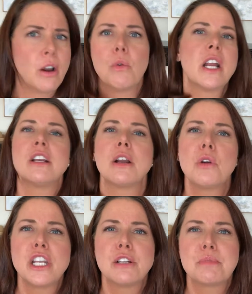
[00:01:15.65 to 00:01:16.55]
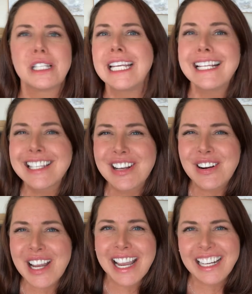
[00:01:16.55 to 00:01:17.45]
I want, to, I want you to please
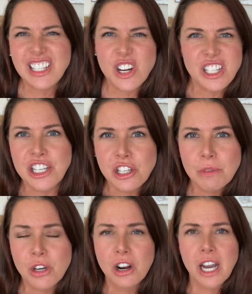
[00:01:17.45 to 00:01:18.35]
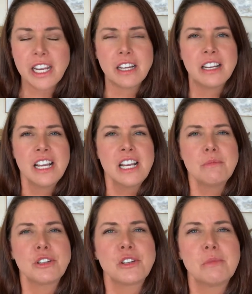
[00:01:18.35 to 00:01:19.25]
go ahead and start teaching me karate. And
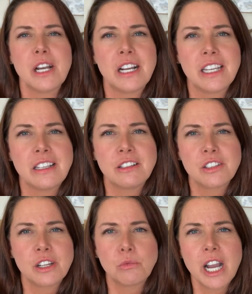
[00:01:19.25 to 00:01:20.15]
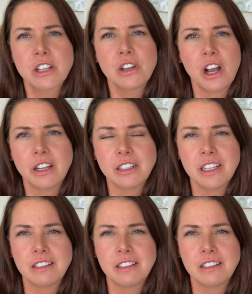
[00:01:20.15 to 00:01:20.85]
Mr. Miyagi said, wax on.